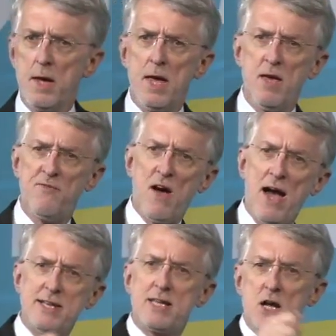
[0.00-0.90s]
If
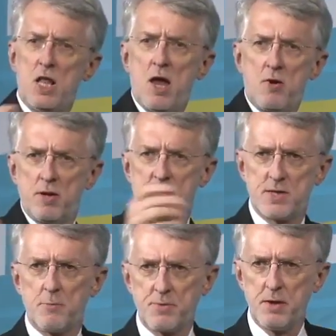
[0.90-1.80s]
I tell Aaron
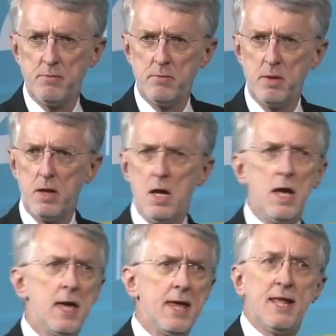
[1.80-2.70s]
something,
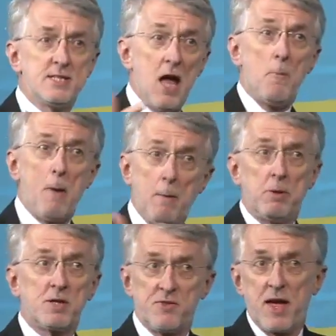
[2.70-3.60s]
it is now
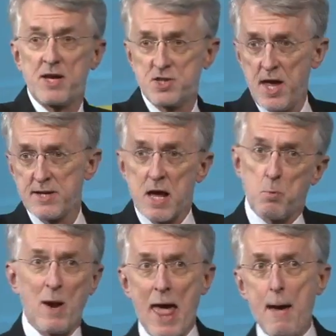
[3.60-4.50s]
public to that extent,
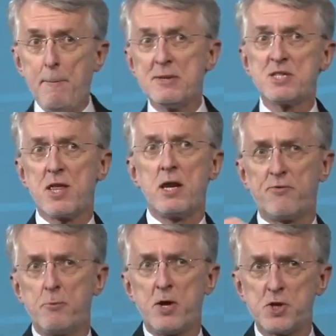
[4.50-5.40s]
and what happens to that
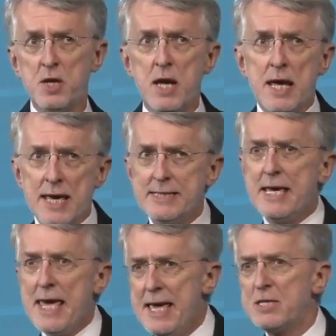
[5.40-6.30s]
information is
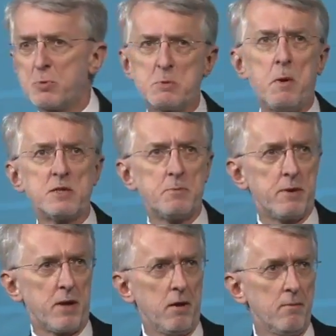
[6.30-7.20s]
his
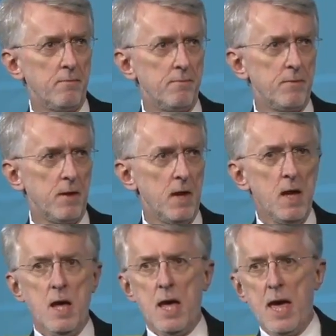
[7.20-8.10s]
responsibility.
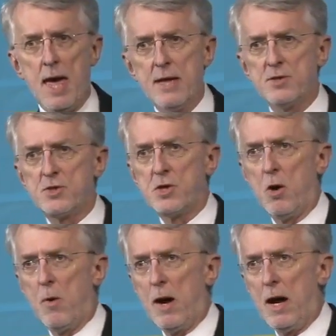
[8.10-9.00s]
And
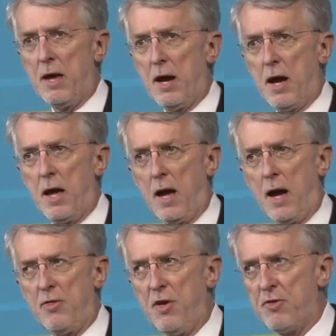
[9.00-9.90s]
so
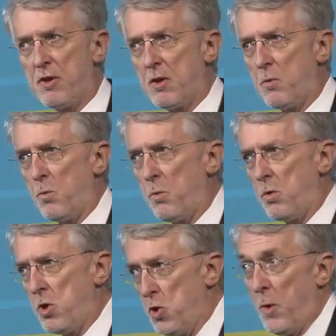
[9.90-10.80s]
I think that
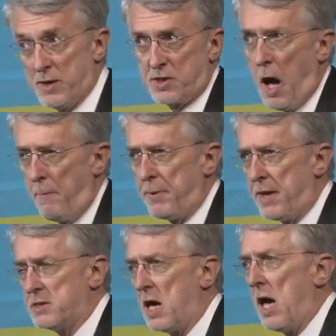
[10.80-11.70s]
you as
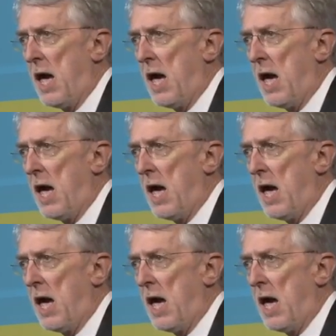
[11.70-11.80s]
companies